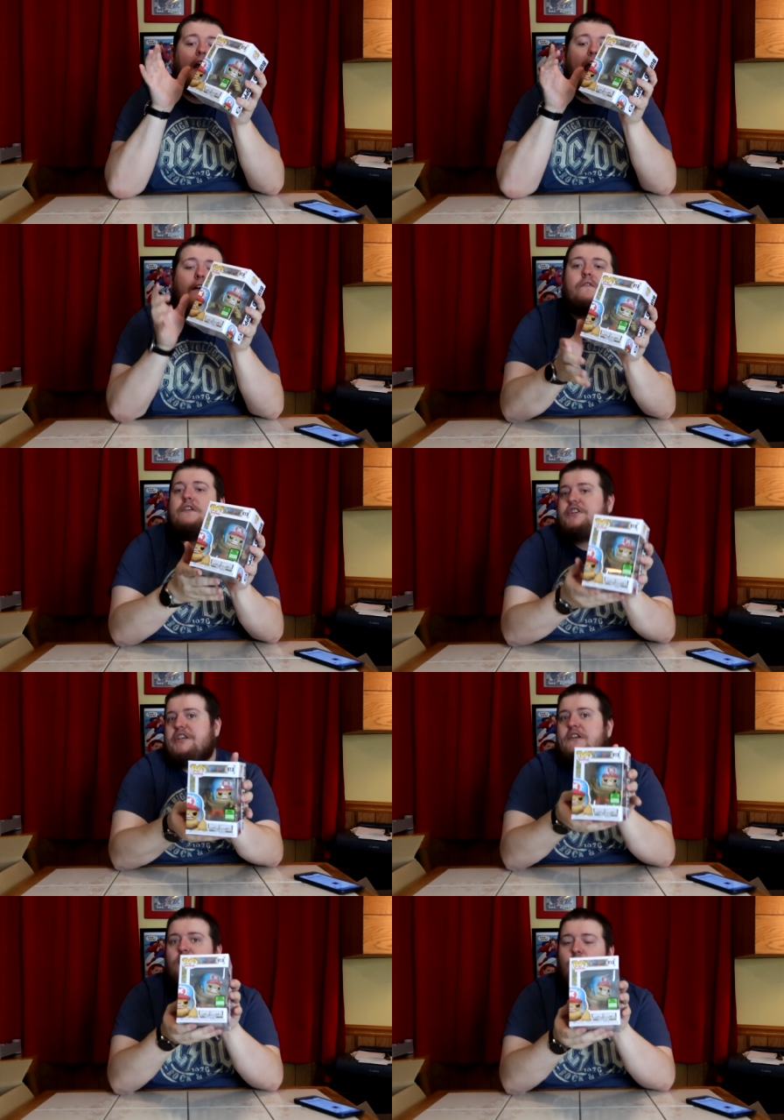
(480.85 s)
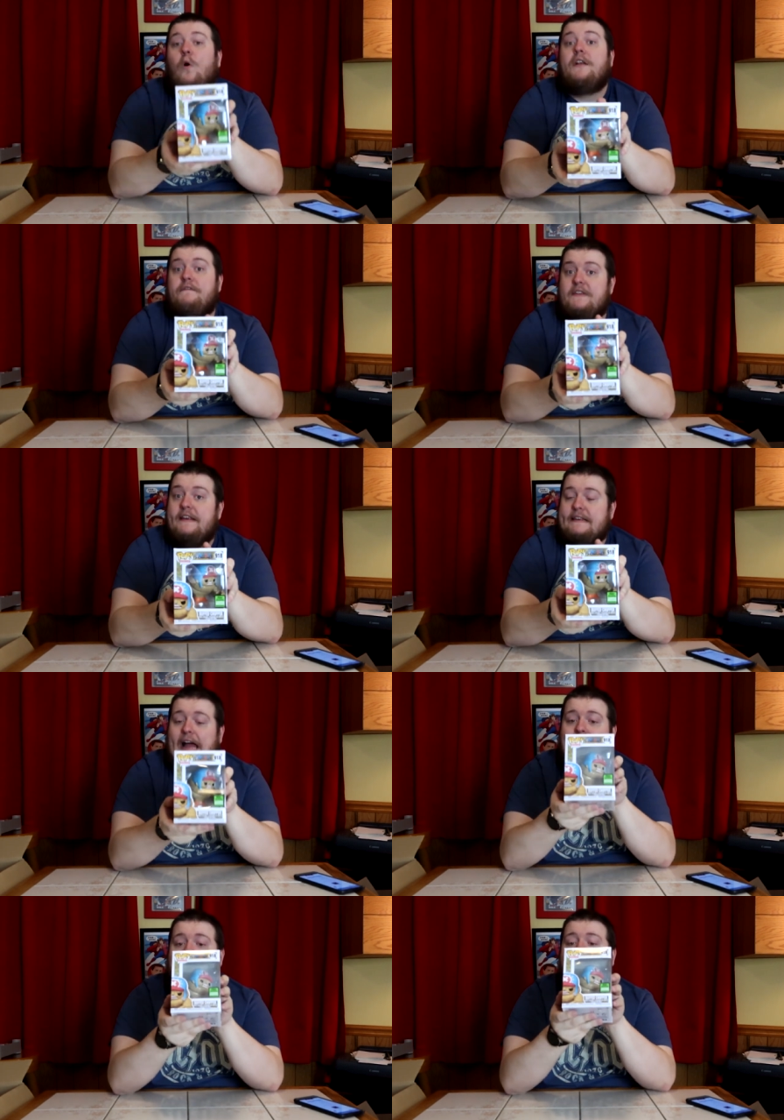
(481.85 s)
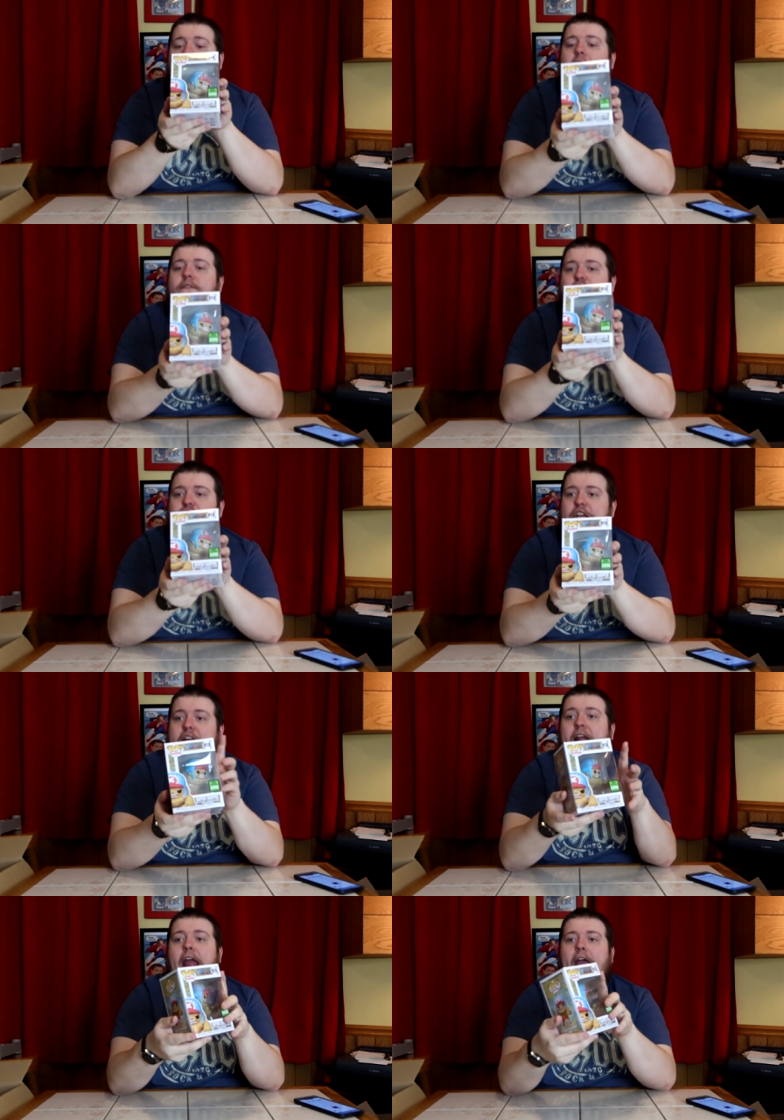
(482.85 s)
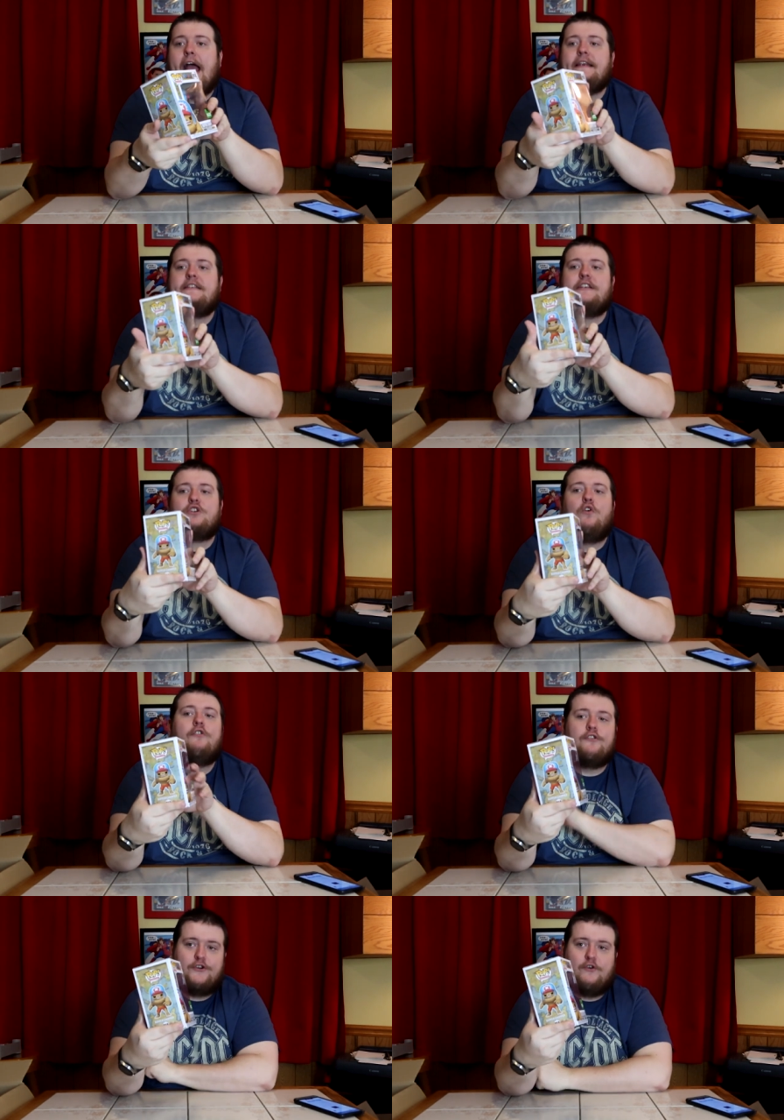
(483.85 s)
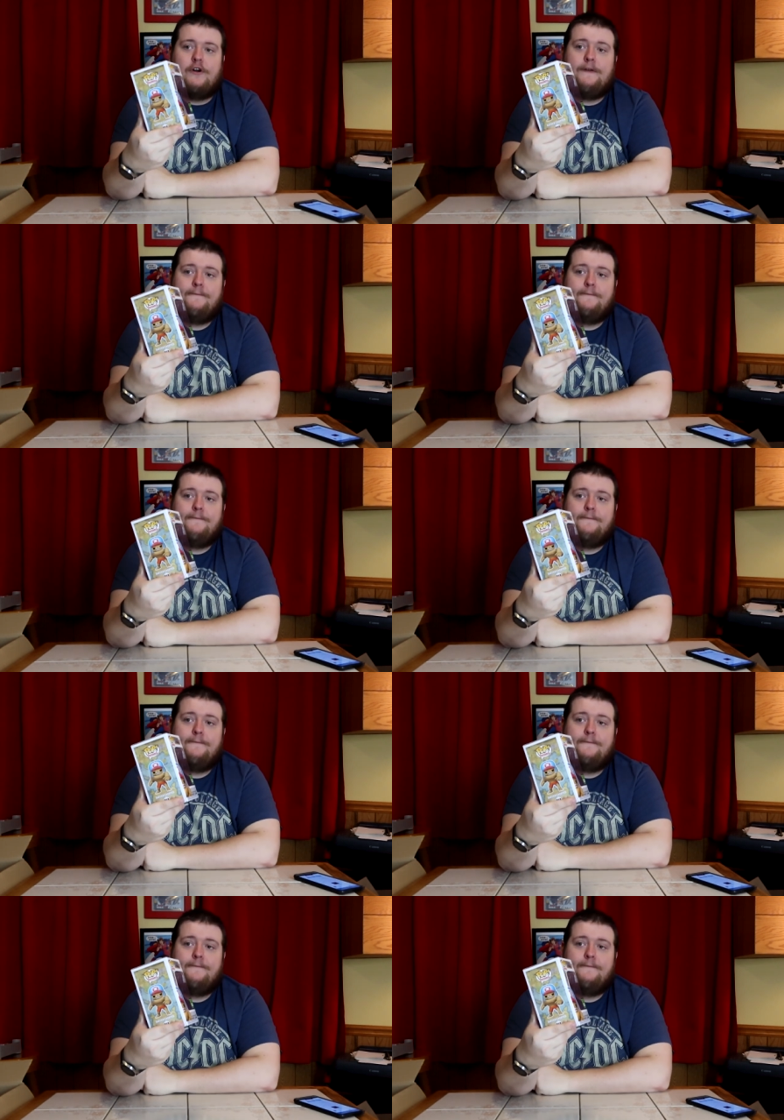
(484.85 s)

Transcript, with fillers: every single one of these I have ever seen has this corner torn.